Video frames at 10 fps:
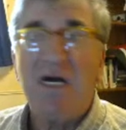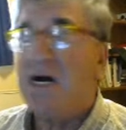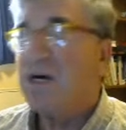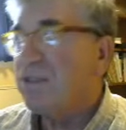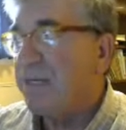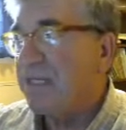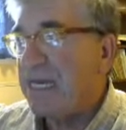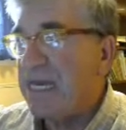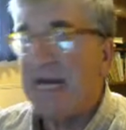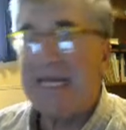
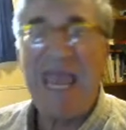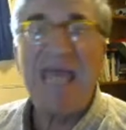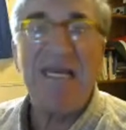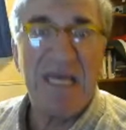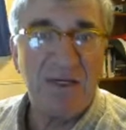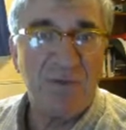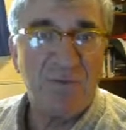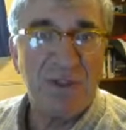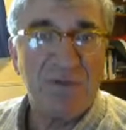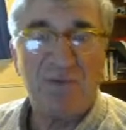Ultimately, Akkadian,
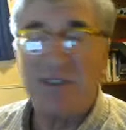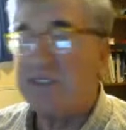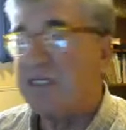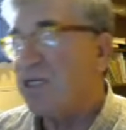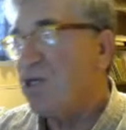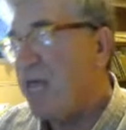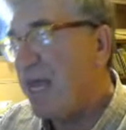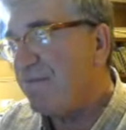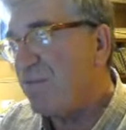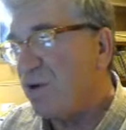which was
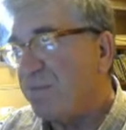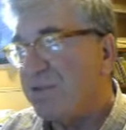cuneiform,